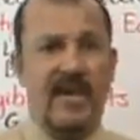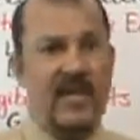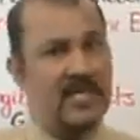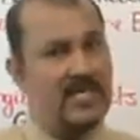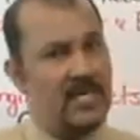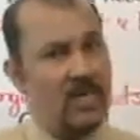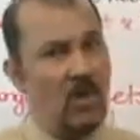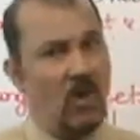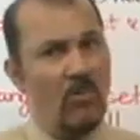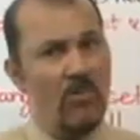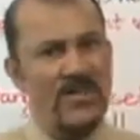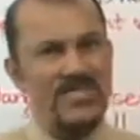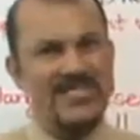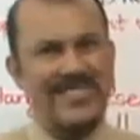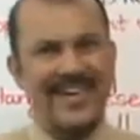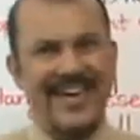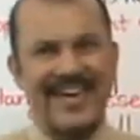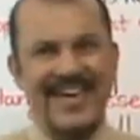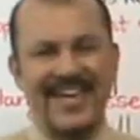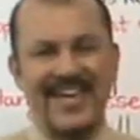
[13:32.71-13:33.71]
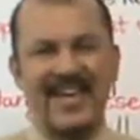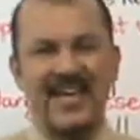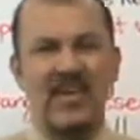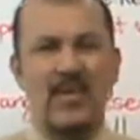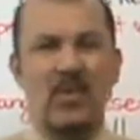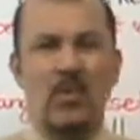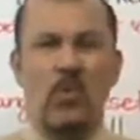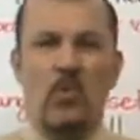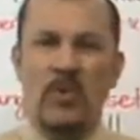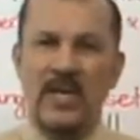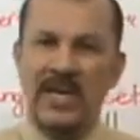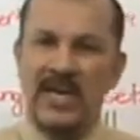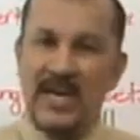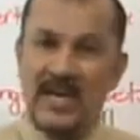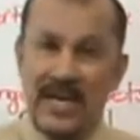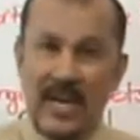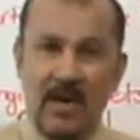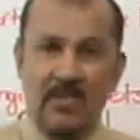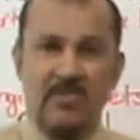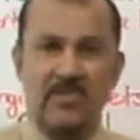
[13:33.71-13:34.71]
And as I always say, we
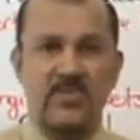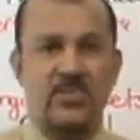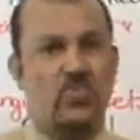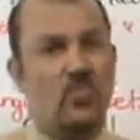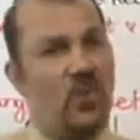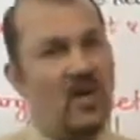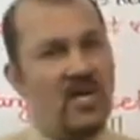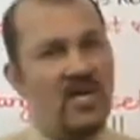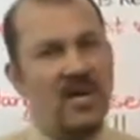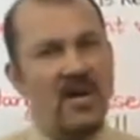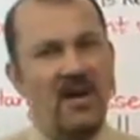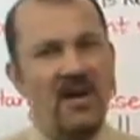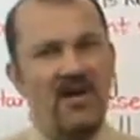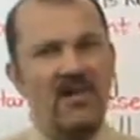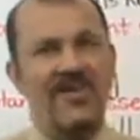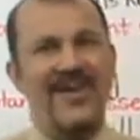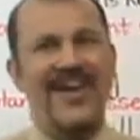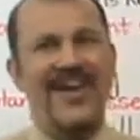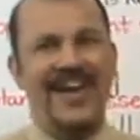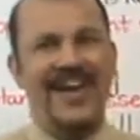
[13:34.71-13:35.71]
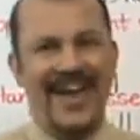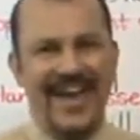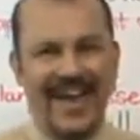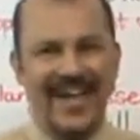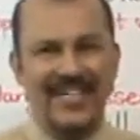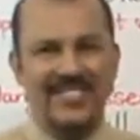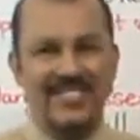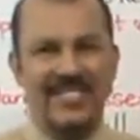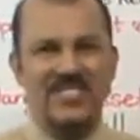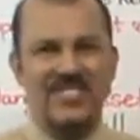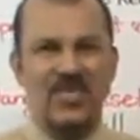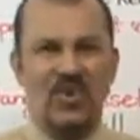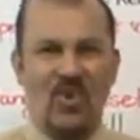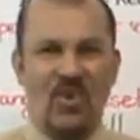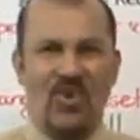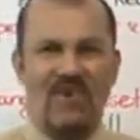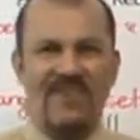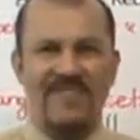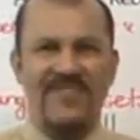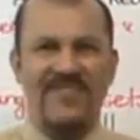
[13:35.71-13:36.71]
accountants work our assets
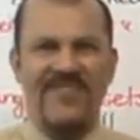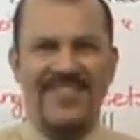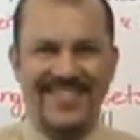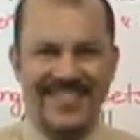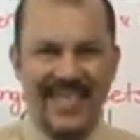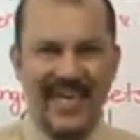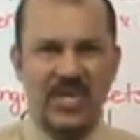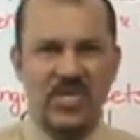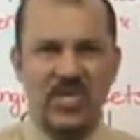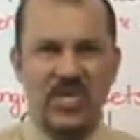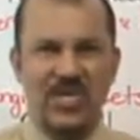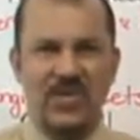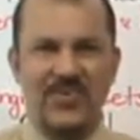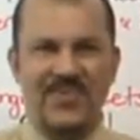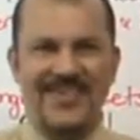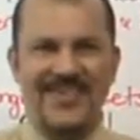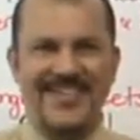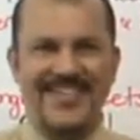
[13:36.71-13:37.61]
off. Thank you.